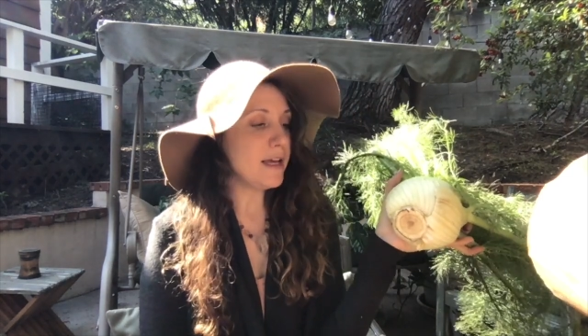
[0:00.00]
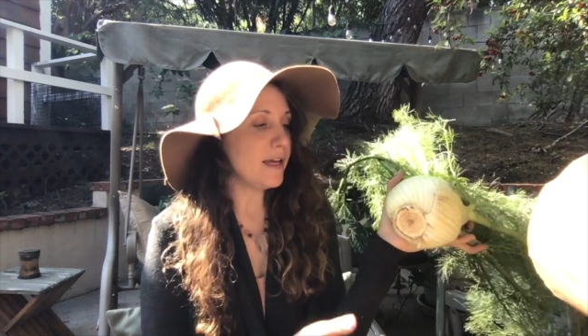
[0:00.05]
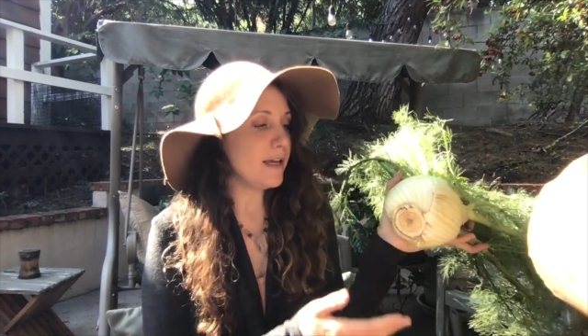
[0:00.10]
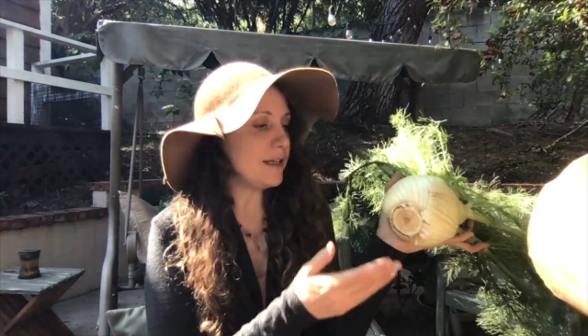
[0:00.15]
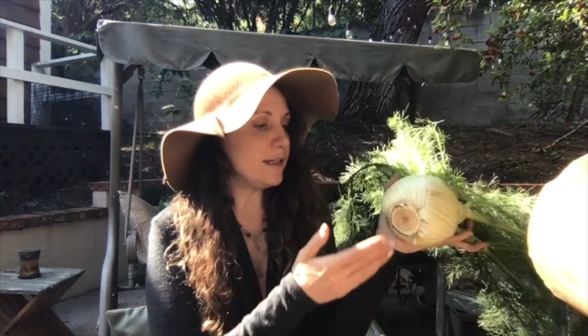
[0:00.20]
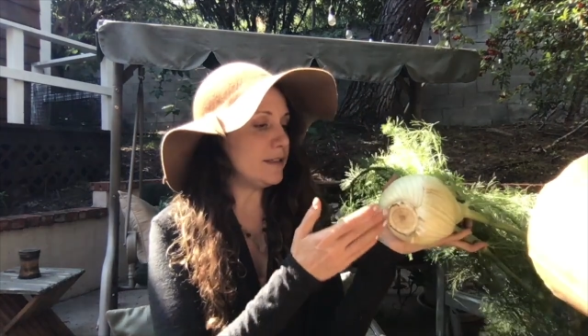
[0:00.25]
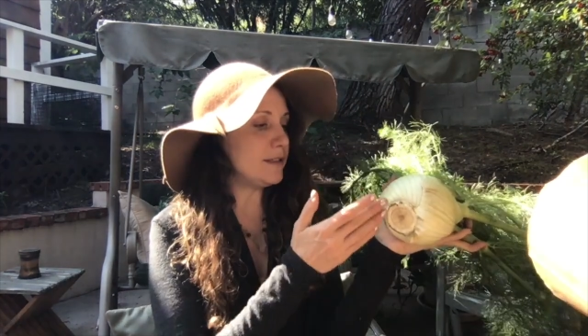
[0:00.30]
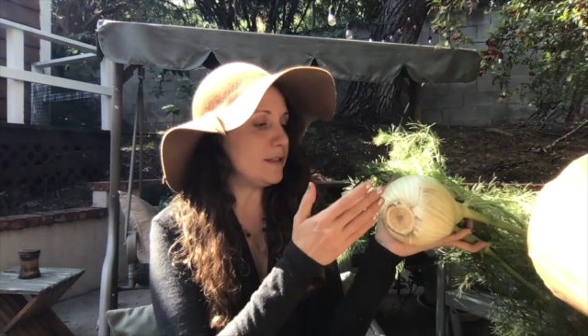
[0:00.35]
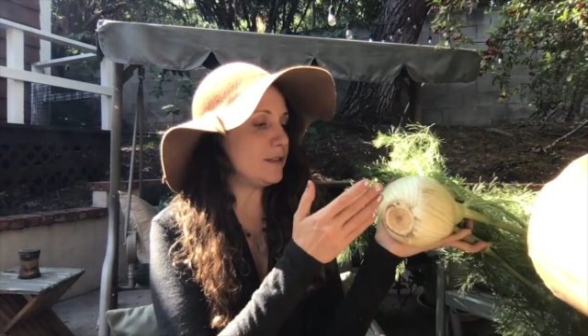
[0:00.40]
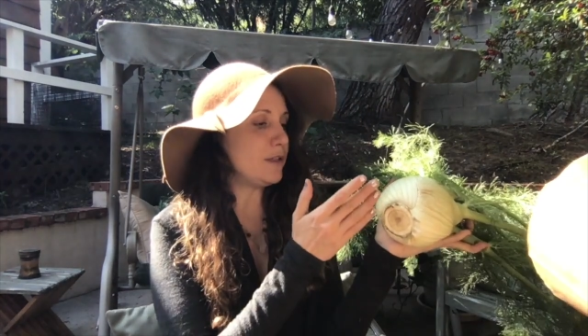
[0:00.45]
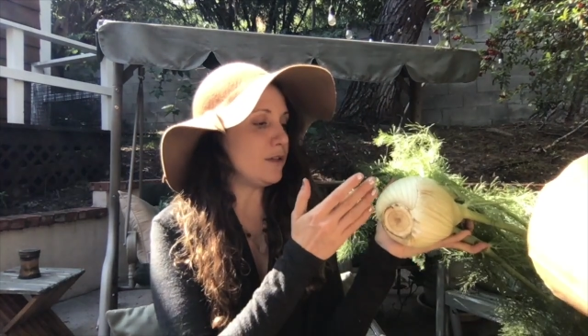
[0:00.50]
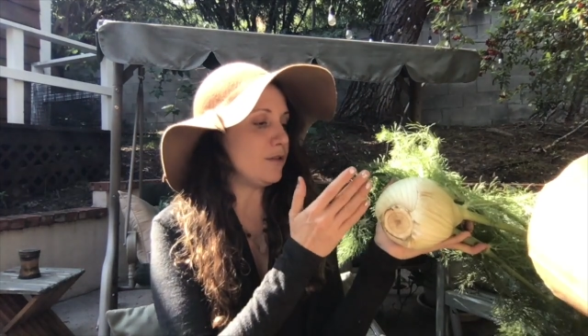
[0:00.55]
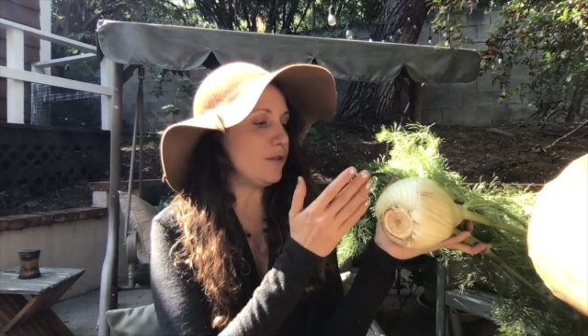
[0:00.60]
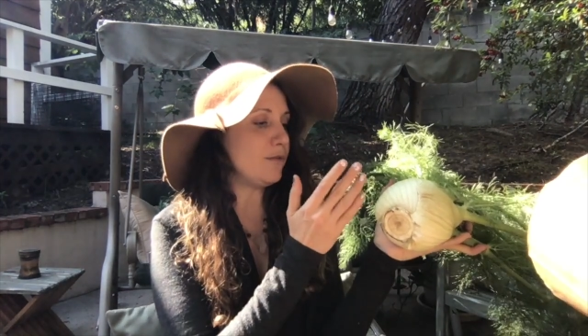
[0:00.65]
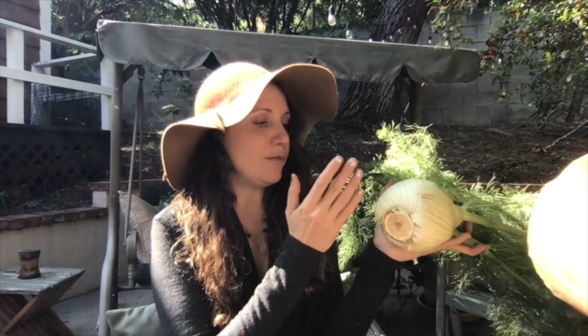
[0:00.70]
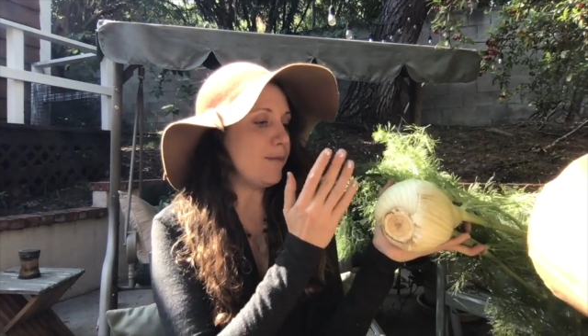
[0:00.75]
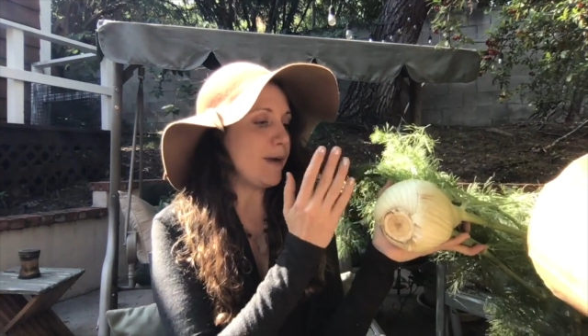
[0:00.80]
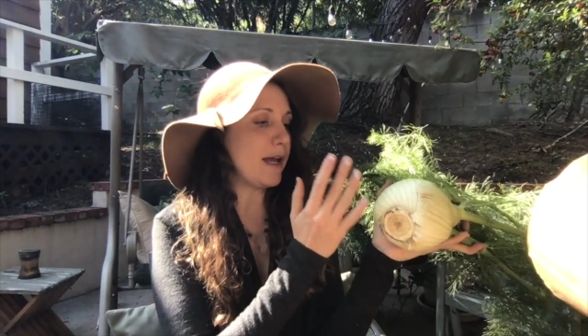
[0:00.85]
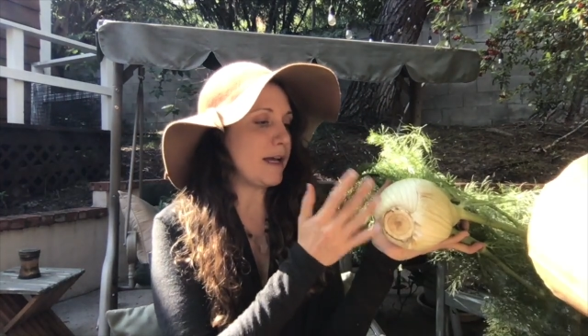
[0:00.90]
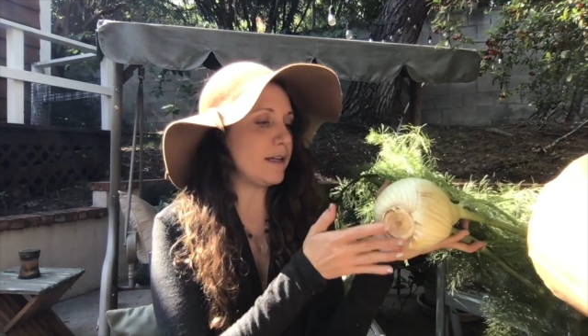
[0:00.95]
is to
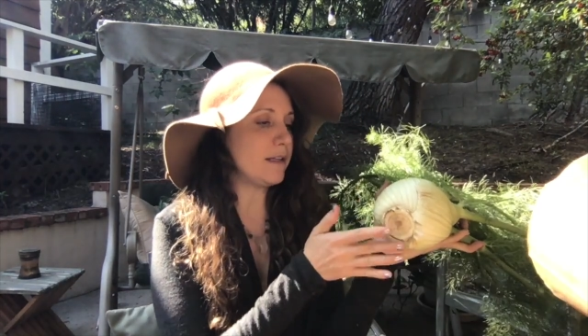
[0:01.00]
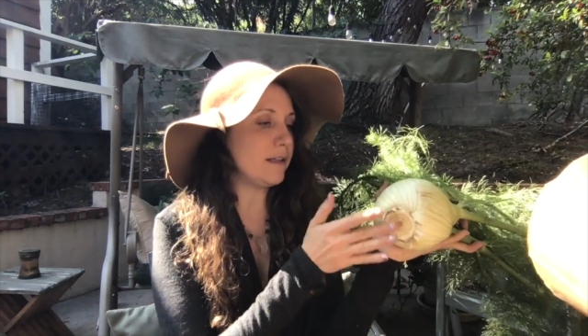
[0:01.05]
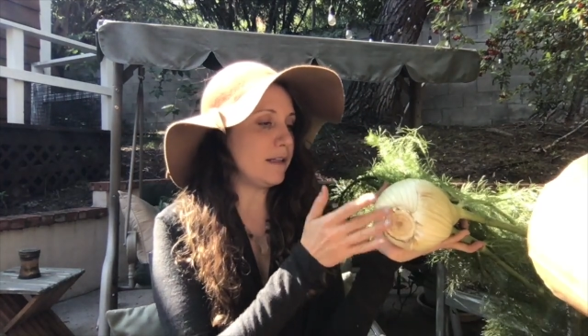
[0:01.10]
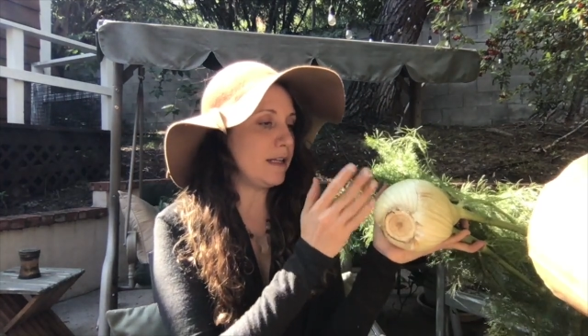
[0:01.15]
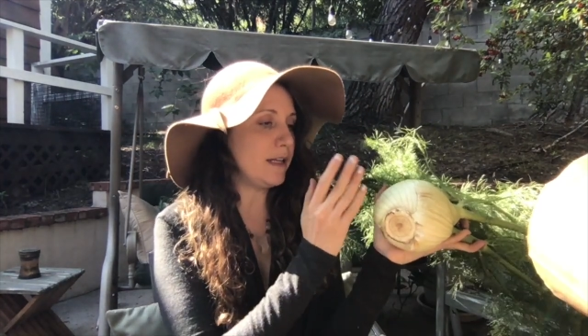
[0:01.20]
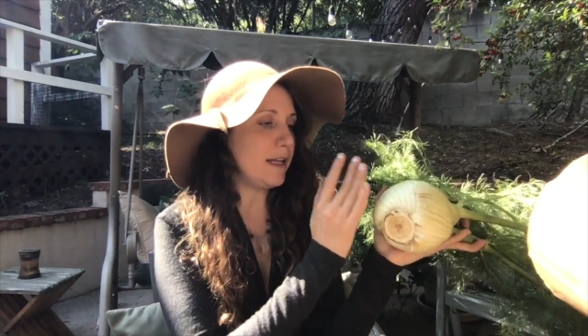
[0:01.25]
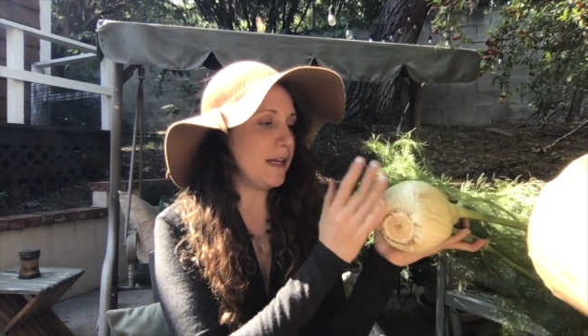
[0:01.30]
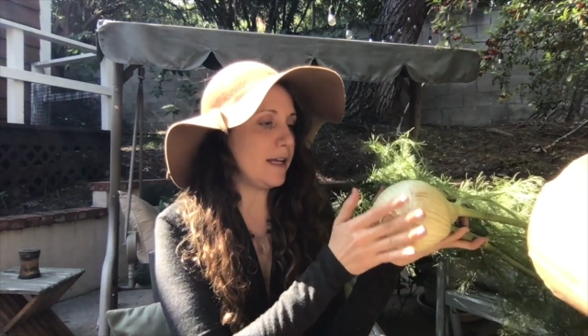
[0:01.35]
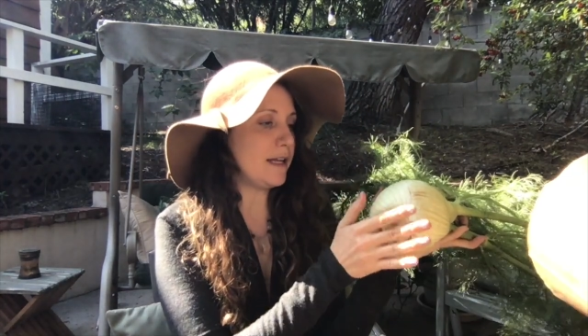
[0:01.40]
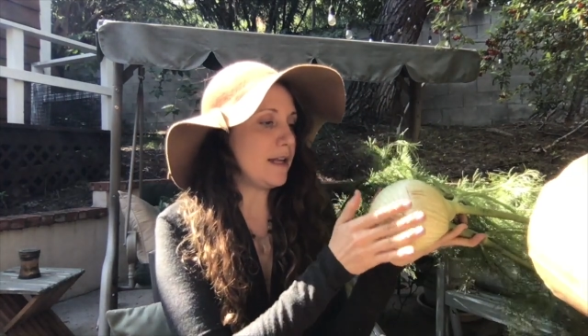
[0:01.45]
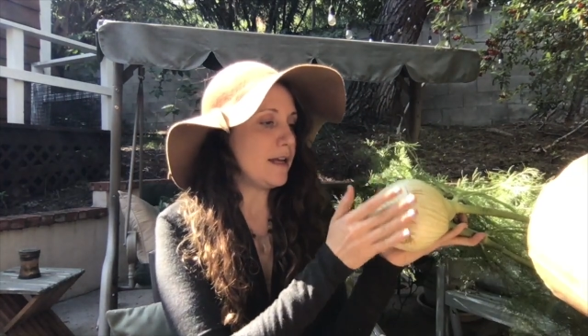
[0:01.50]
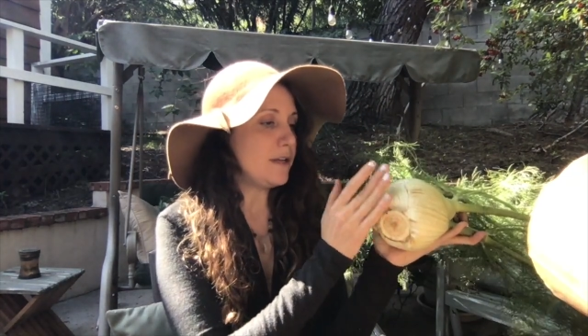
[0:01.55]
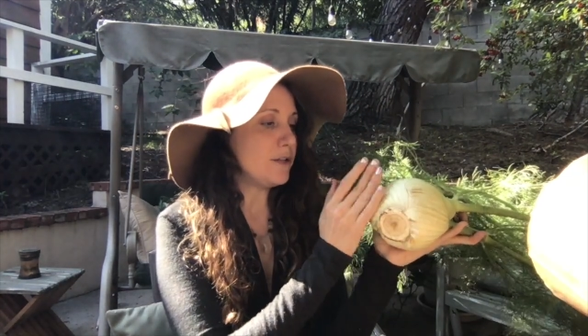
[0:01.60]
mandolin it,